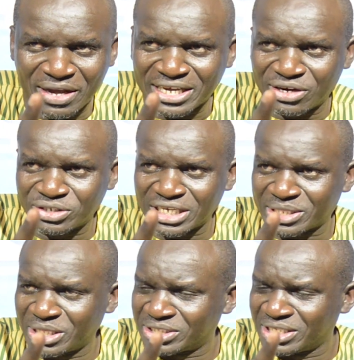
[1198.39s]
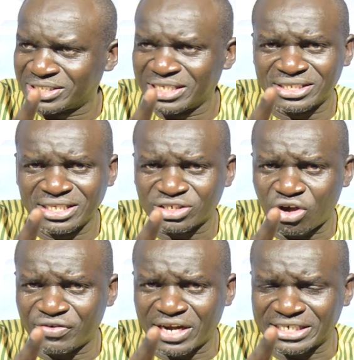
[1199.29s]
I cannot take this, this, this, this
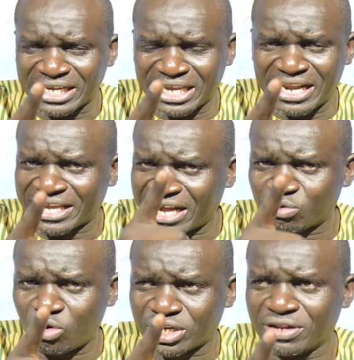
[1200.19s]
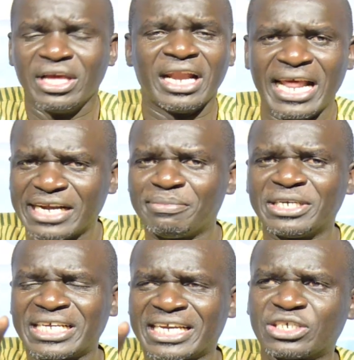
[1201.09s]
covenant again. I can't walk it. Let
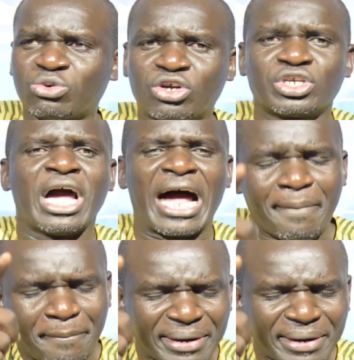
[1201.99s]
me take it what? And